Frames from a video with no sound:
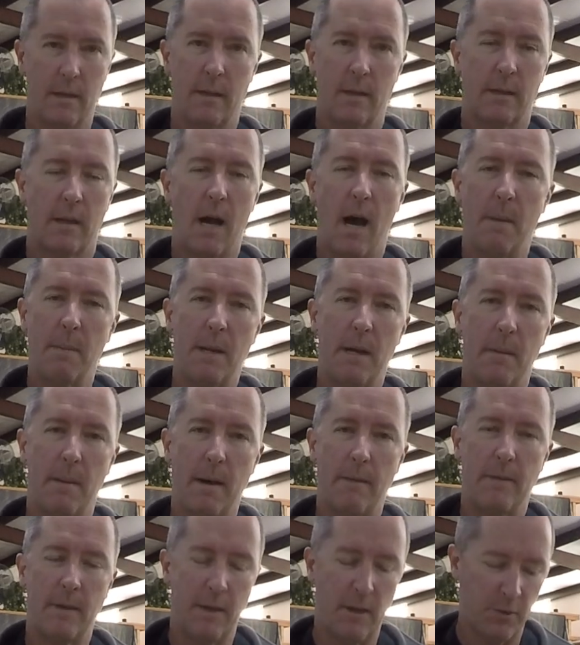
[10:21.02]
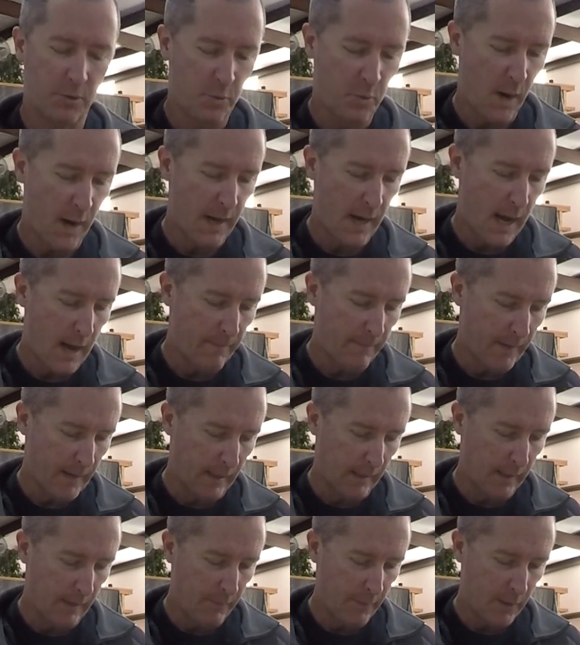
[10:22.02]
comment on my videos quite often.
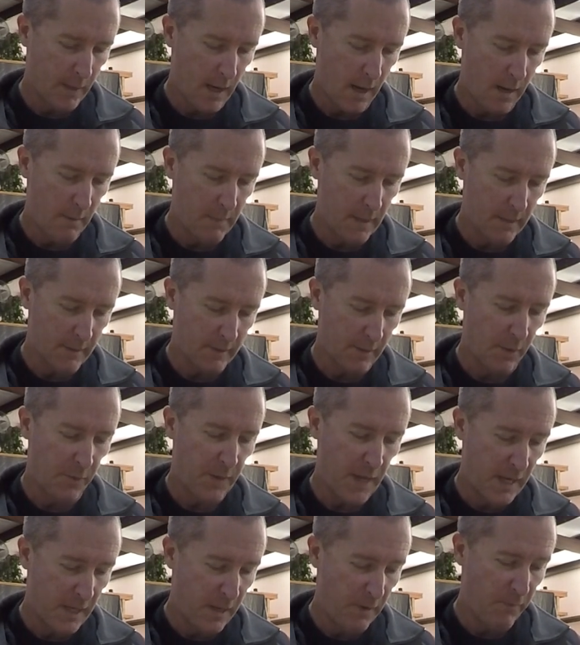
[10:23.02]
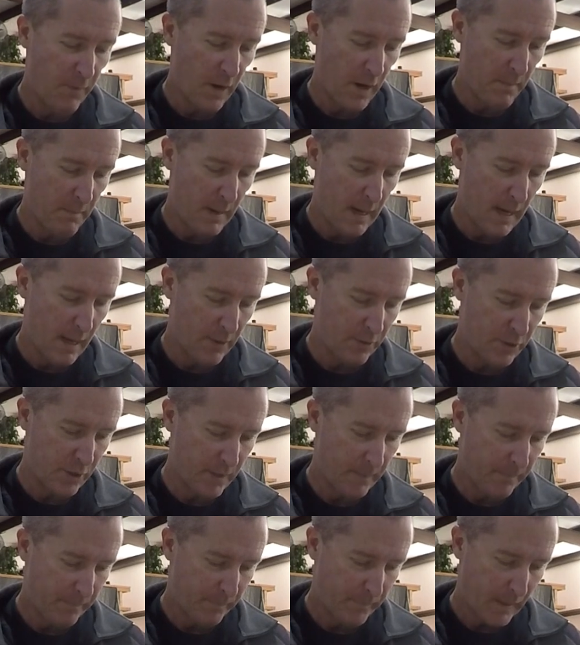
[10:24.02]
I love your comments, so thank you very
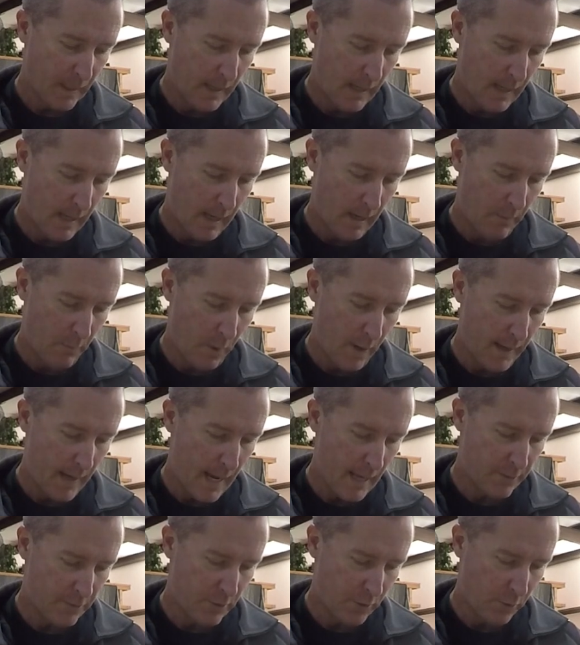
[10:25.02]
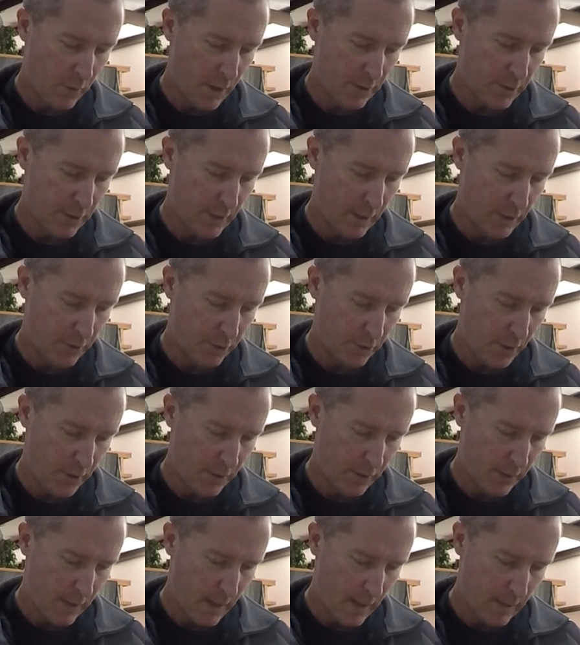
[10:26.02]
much. Want to ask you a question. Enjoying
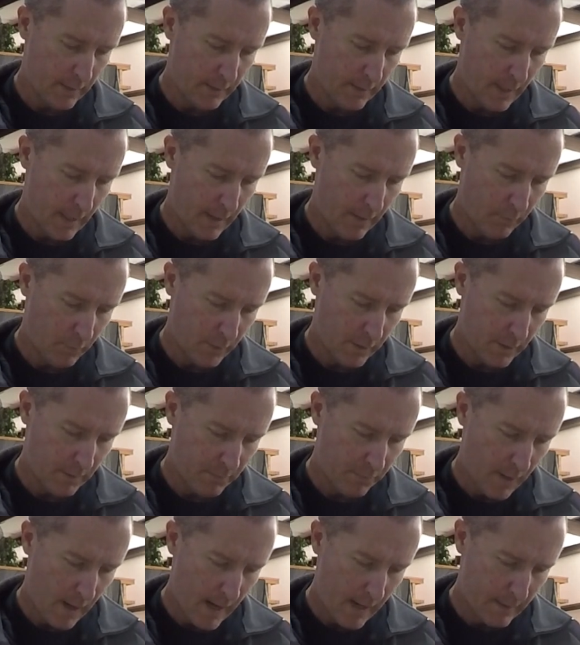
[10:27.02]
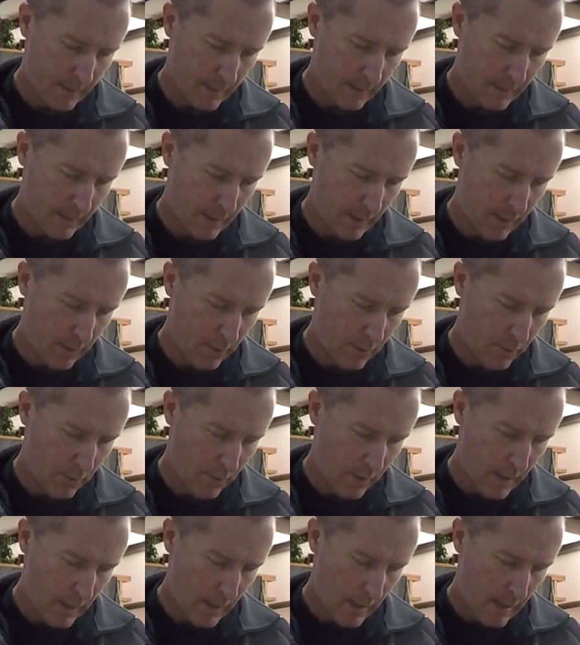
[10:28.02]
your content. Was surprised to see
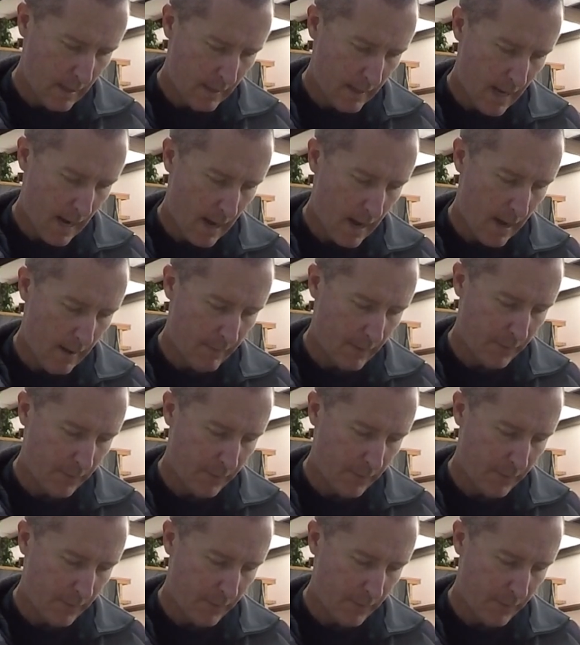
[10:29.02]
you now have a